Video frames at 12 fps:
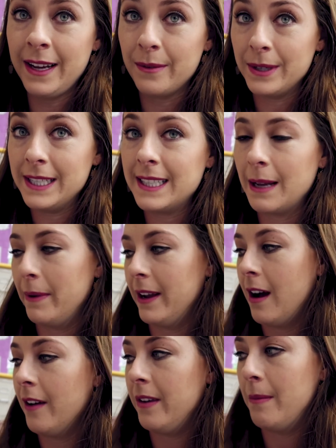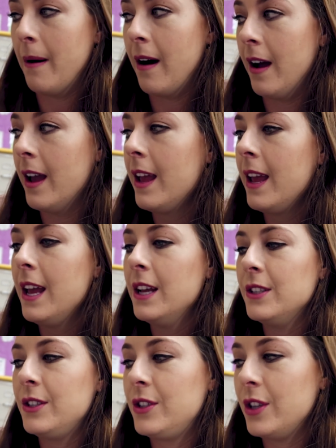it reset my coffee pot
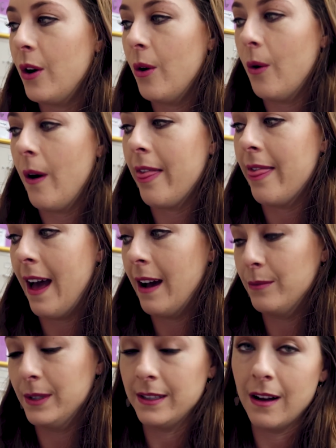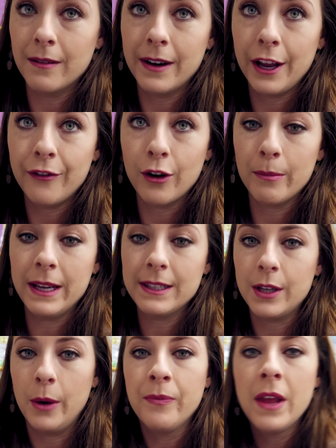so that was not ready for me
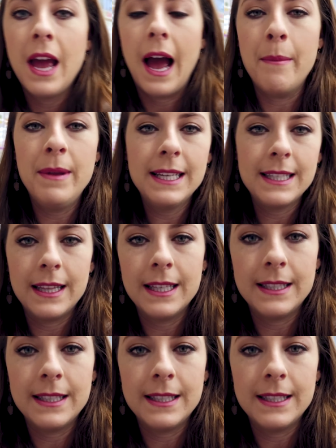so i'm gonna set